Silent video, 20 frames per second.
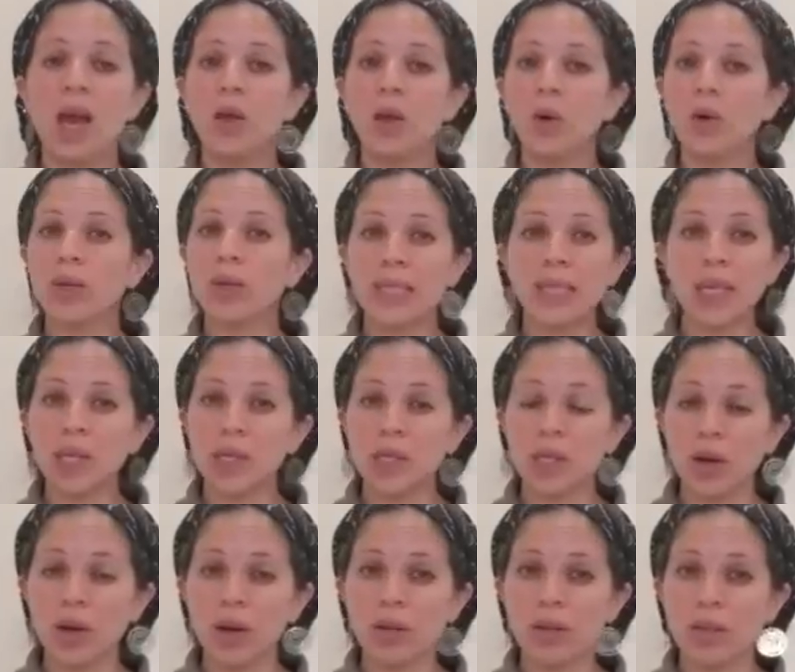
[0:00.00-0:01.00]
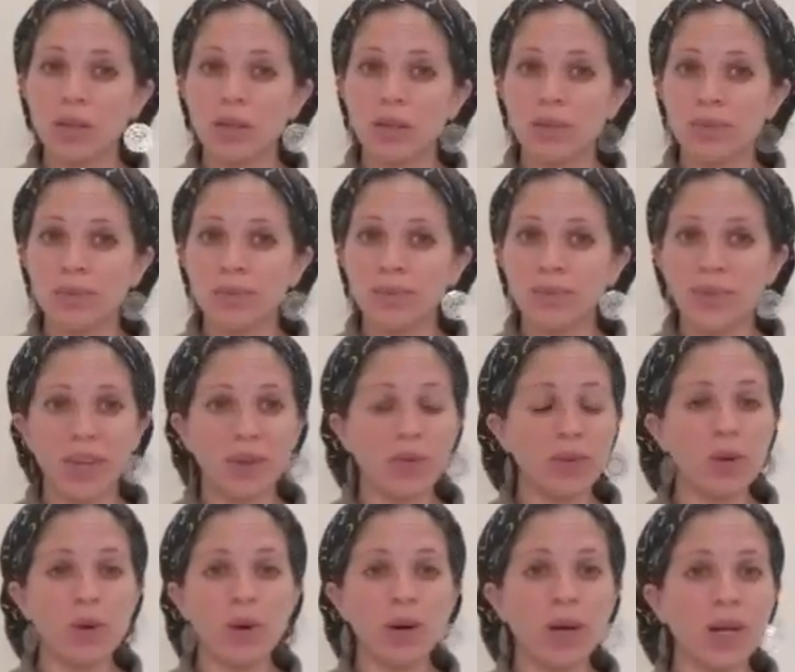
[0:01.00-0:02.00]
Your t-shirt, if
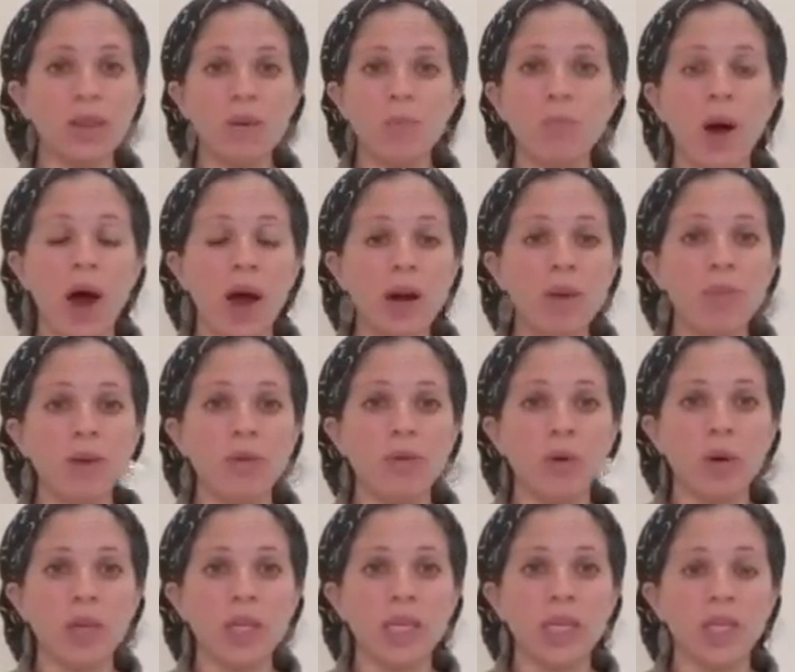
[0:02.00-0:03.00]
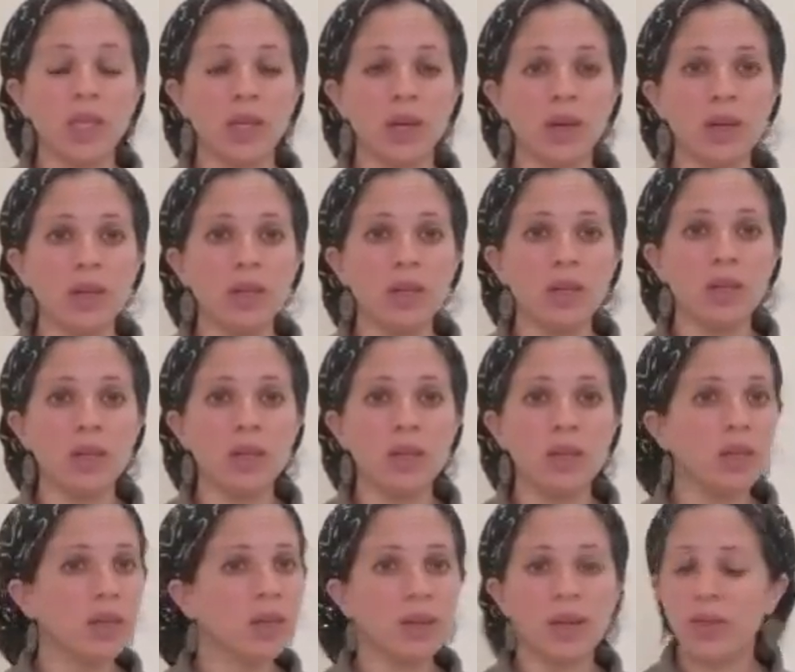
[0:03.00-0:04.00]
you look at the bottom of your t-shirt,
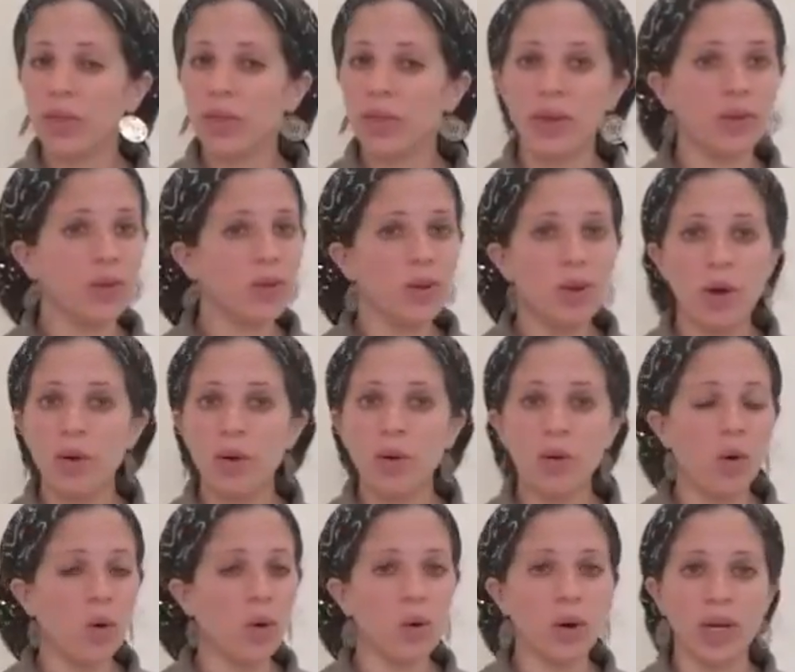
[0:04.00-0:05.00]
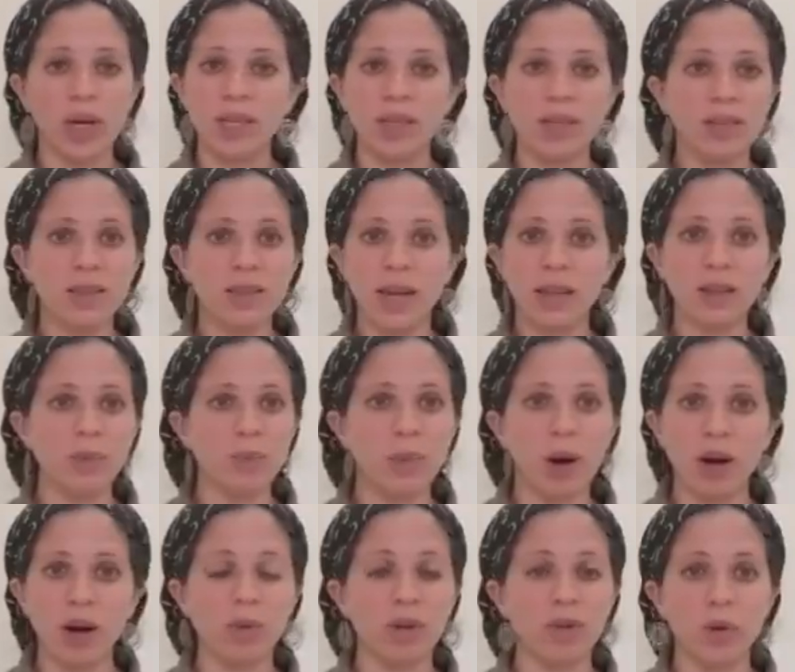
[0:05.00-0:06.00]
there's no corners at the
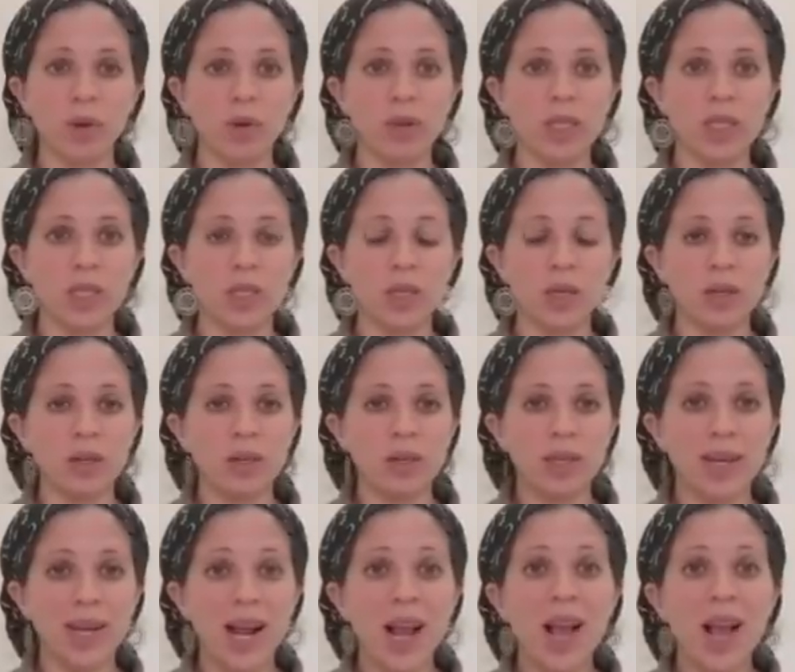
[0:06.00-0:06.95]
bottom of your t-shirt.